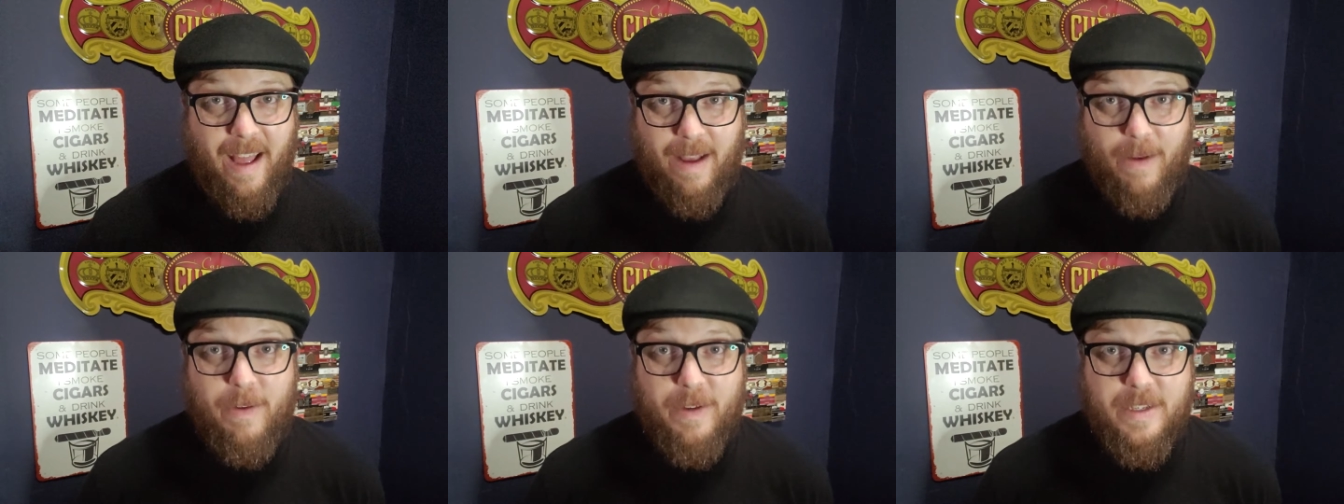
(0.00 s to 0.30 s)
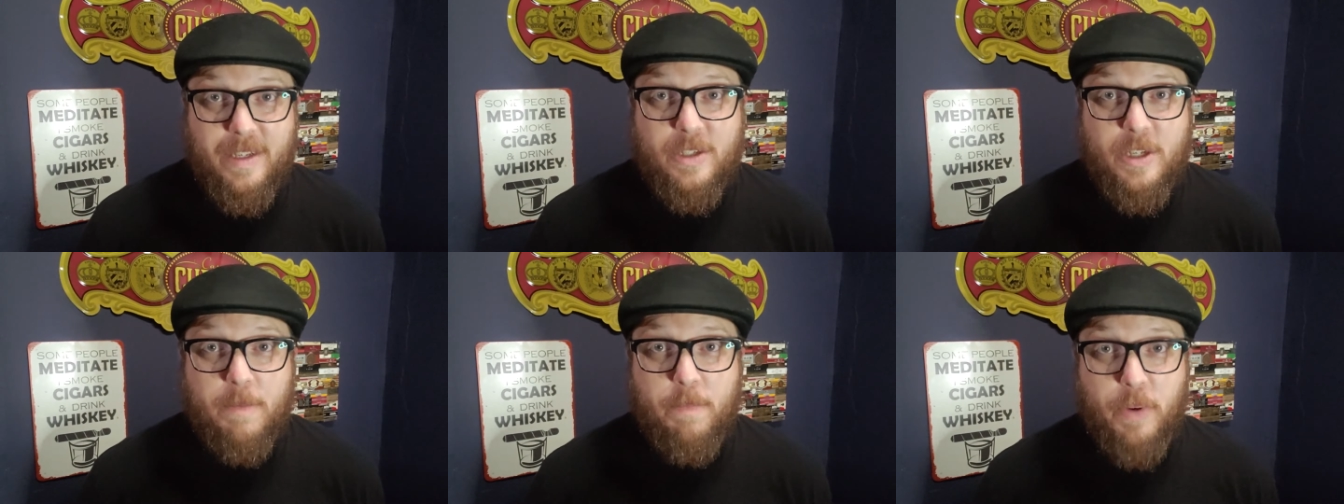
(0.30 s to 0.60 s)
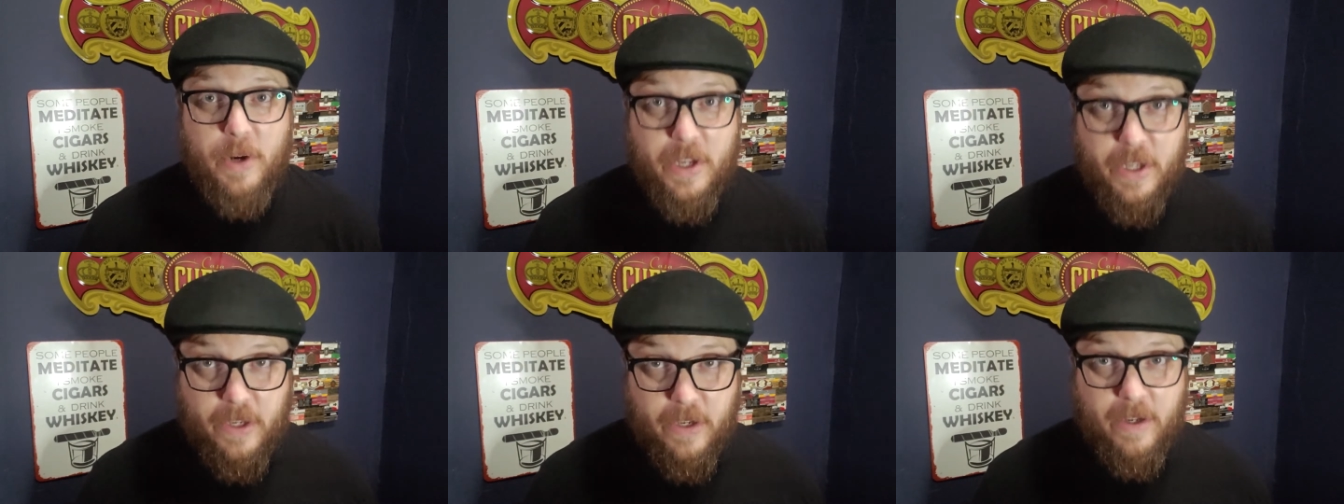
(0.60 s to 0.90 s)
it was actually
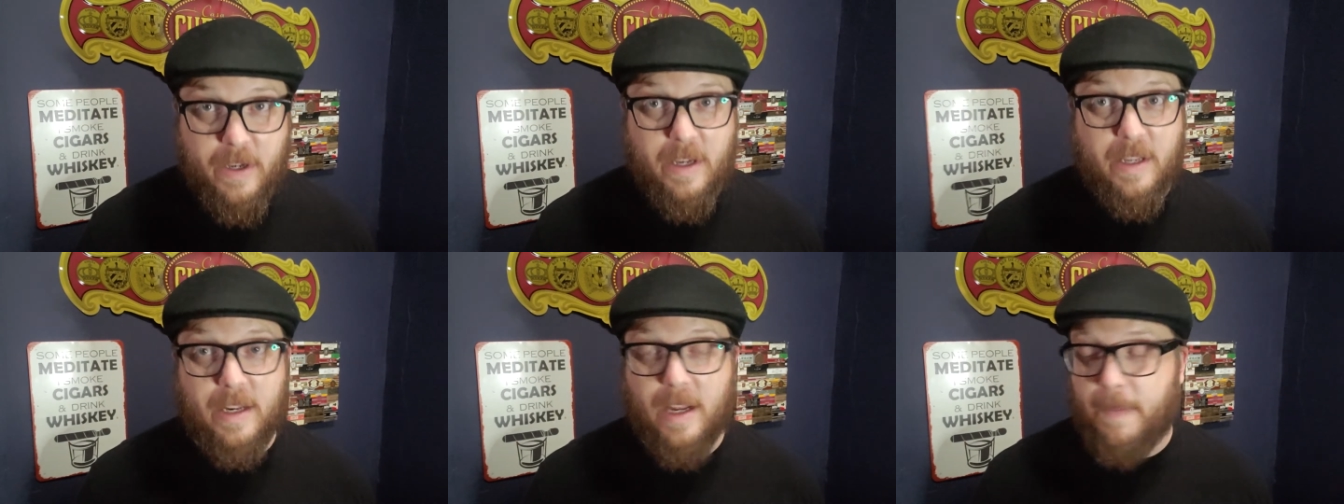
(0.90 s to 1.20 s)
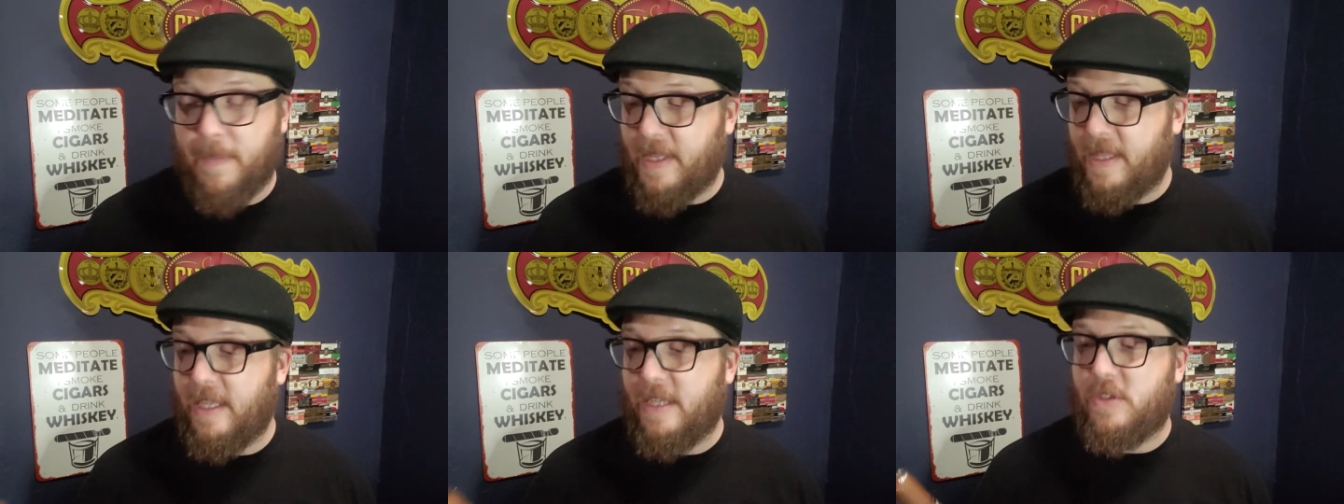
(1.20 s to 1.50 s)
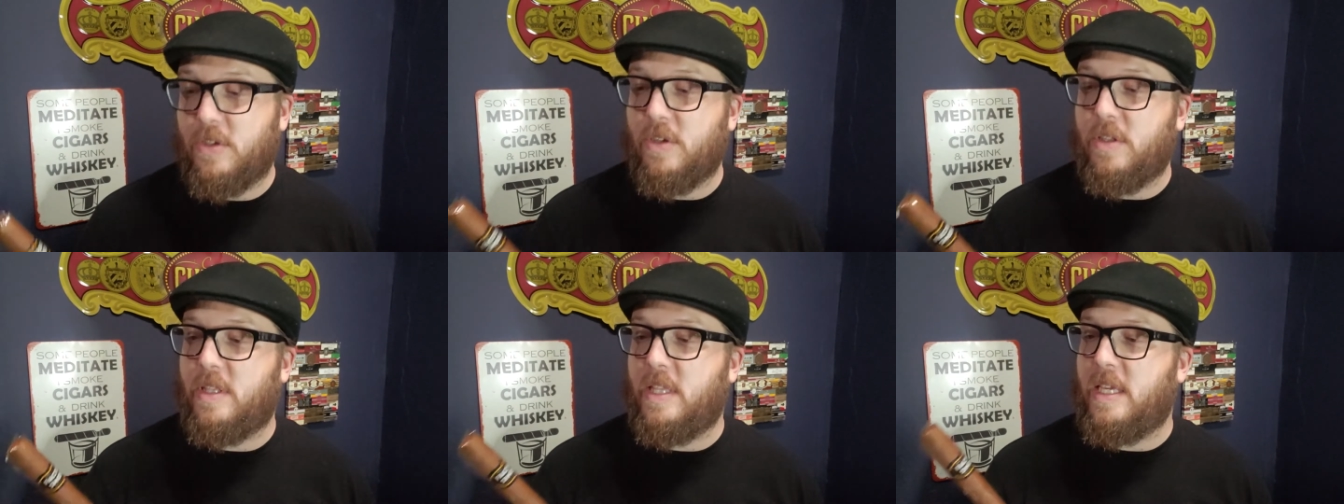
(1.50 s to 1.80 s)
pretty good. I mean,
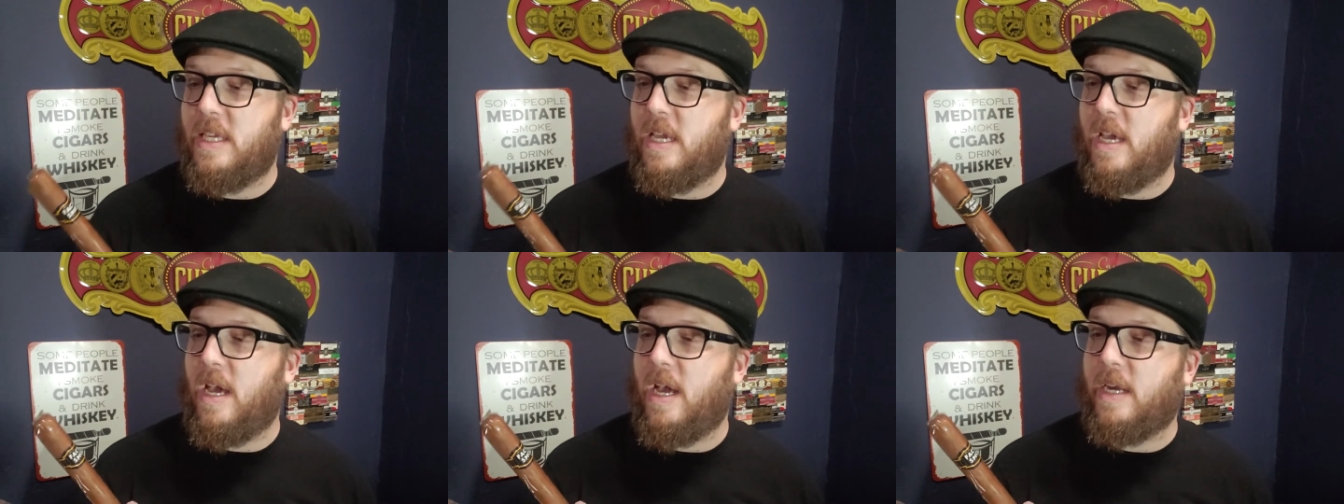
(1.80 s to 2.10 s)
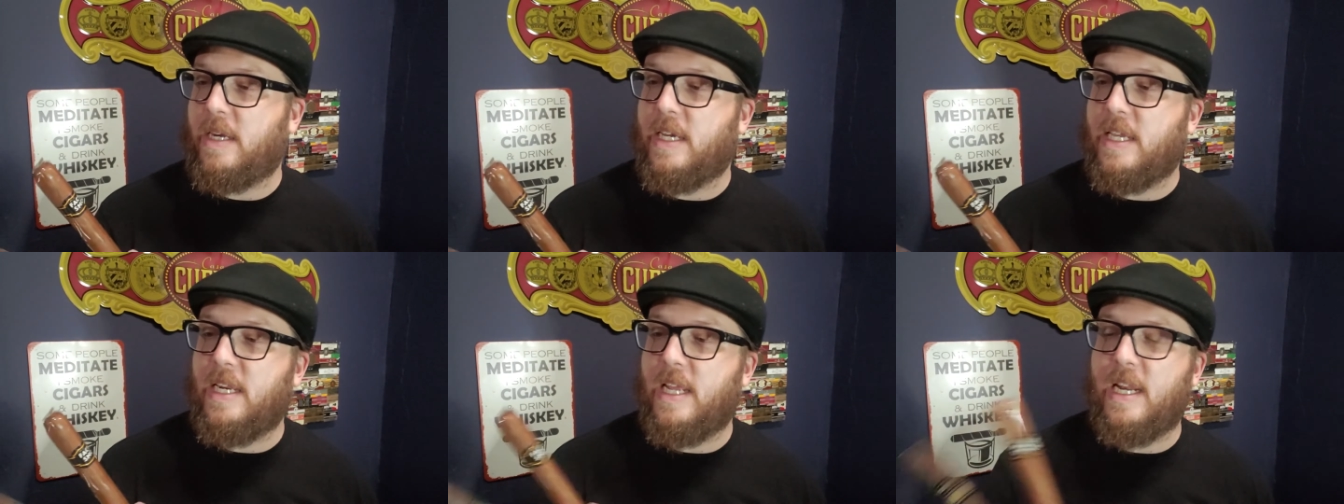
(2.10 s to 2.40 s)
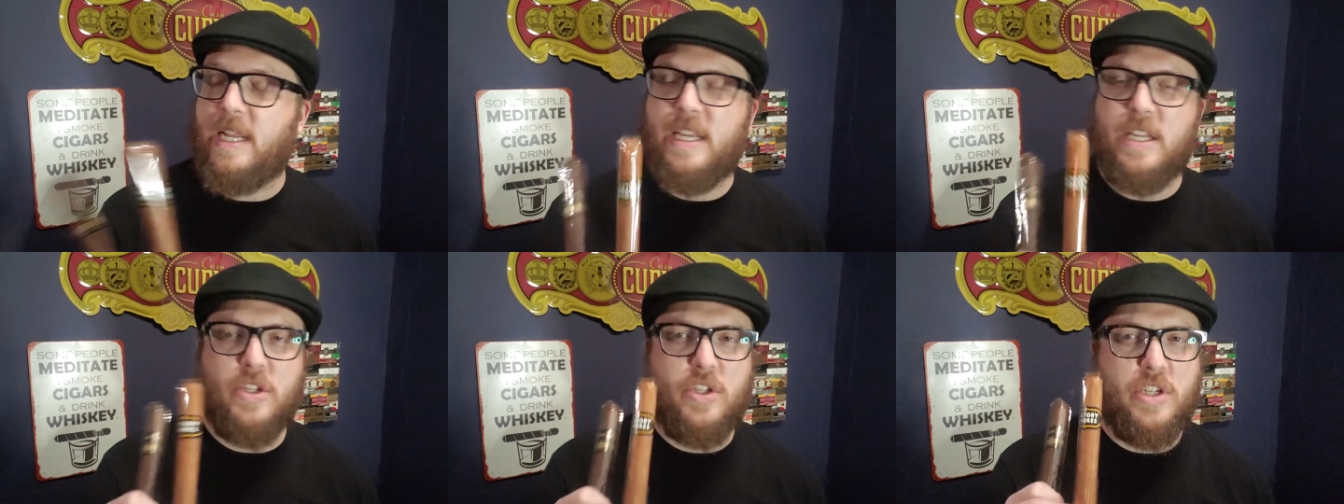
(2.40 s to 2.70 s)
these are the
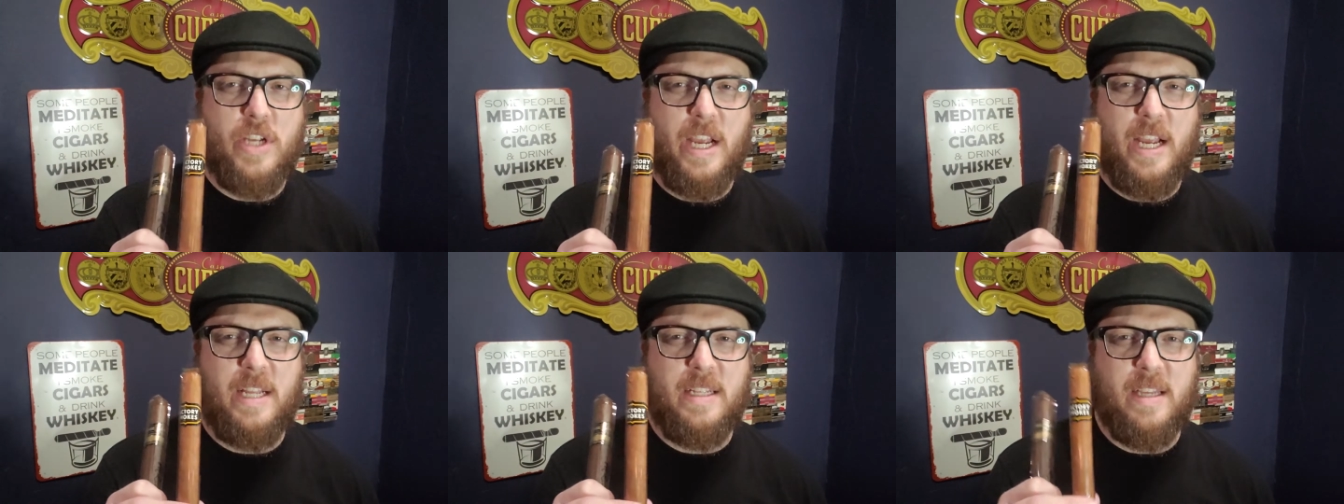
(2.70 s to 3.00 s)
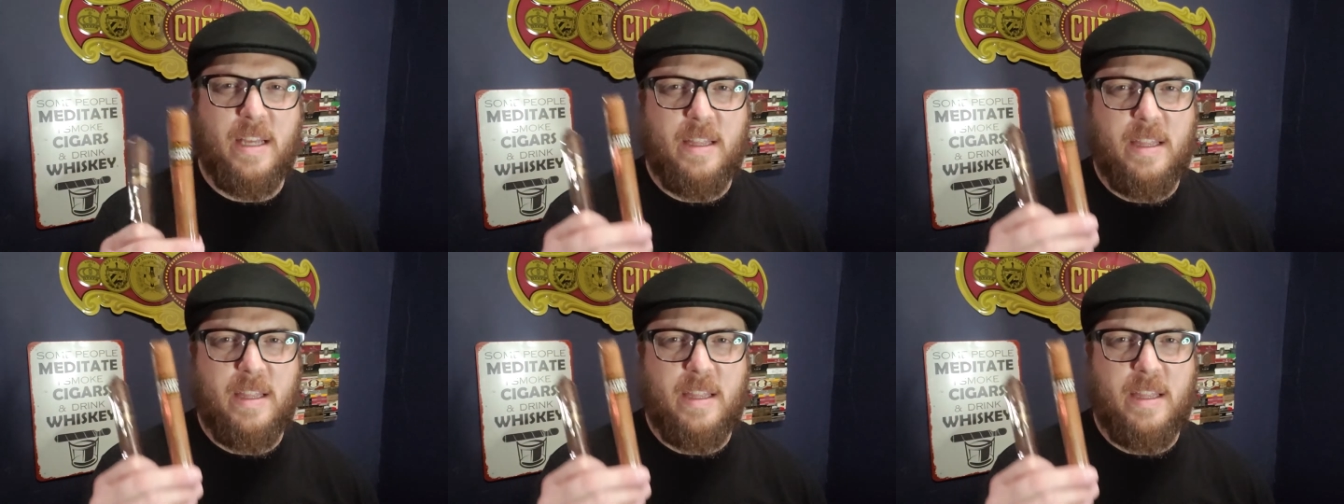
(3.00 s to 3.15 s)
Connecticut Shades,